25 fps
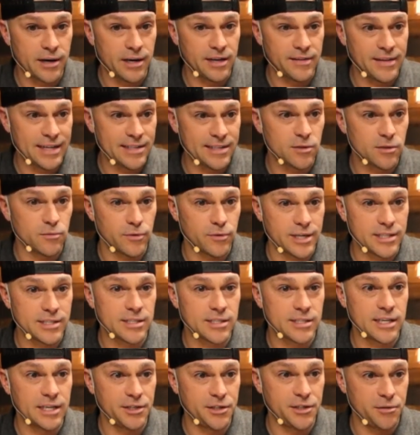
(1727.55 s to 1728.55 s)
And that's a risk
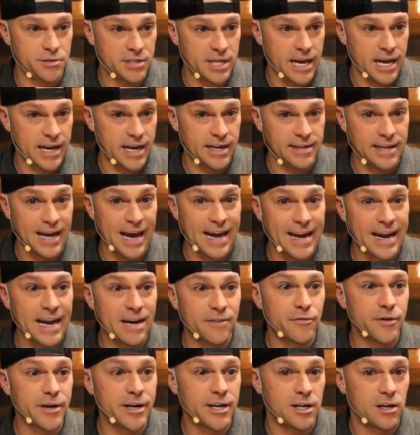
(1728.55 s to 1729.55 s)
that you take. Not
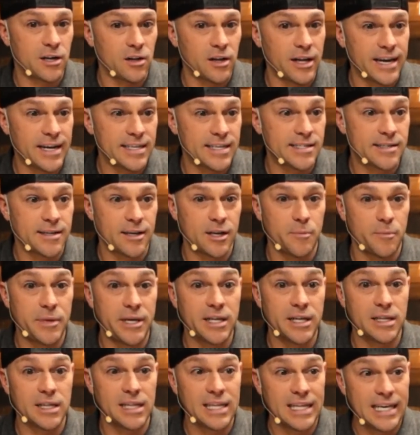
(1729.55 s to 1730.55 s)
every click is going to be
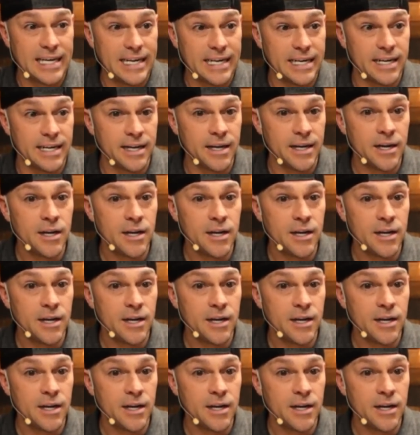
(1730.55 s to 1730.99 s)
a lead.